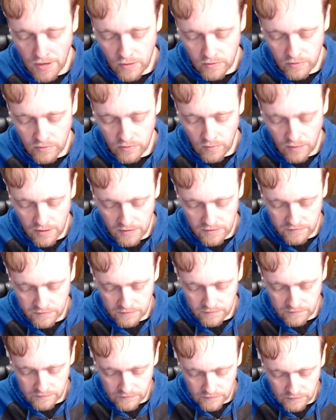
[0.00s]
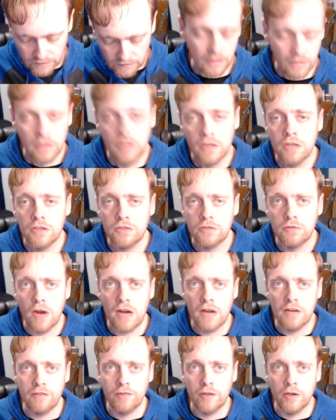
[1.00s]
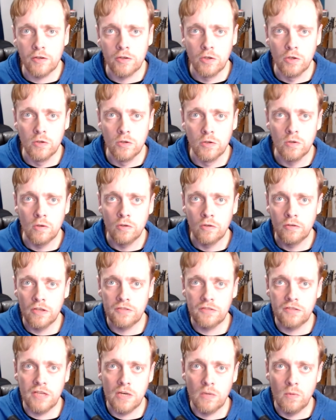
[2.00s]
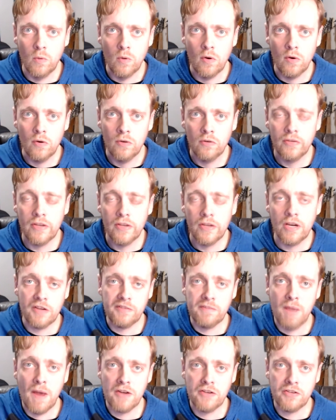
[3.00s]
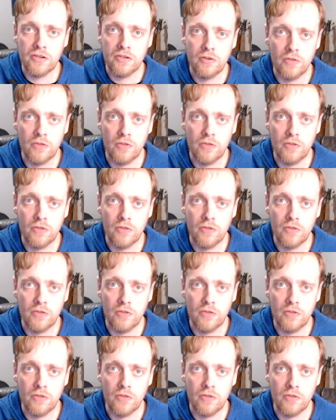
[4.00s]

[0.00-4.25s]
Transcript: to Stratosphere 2, the sequel that got smashed into the